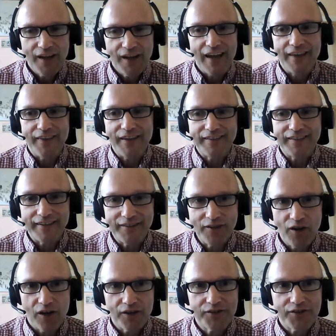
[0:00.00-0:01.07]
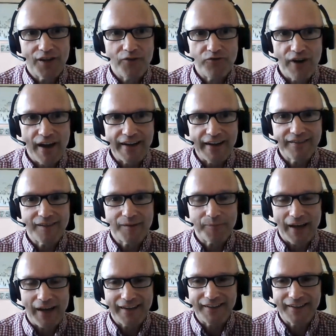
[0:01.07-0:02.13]
this is not a race
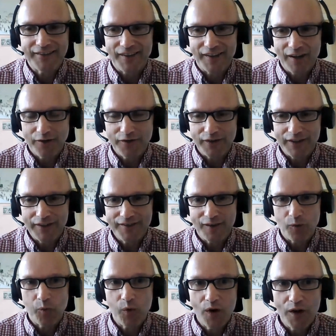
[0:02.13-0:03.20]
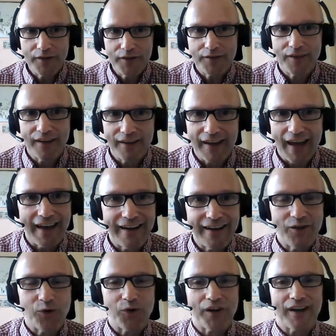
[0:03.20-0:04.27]
back into the office. The worst thing any
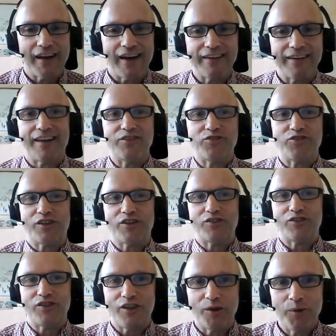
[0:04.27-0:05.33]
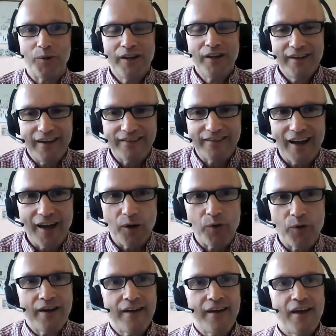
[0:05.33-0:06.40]
organisation can do is go,
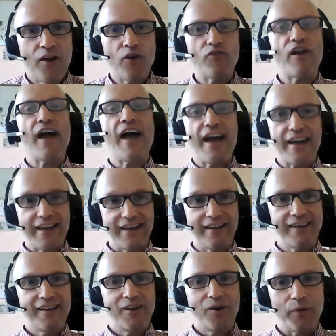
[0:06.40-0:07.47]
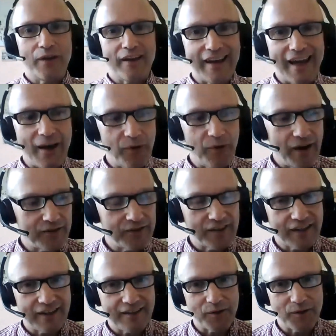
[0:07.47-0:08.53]
hooray, we are now allowed
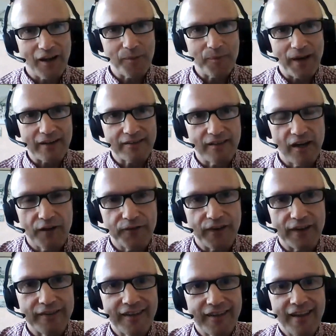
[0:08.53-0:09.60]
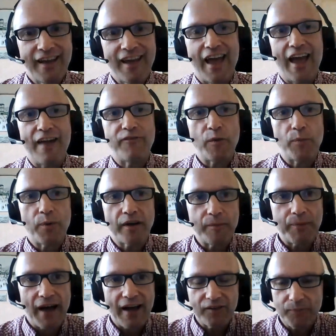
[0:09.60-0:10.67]
to go back to the office, everybody
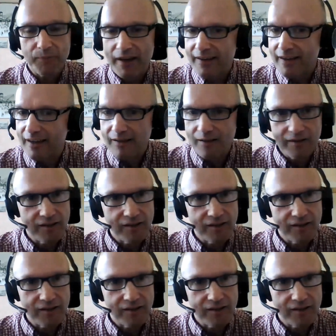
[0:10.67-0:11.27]
piles back in.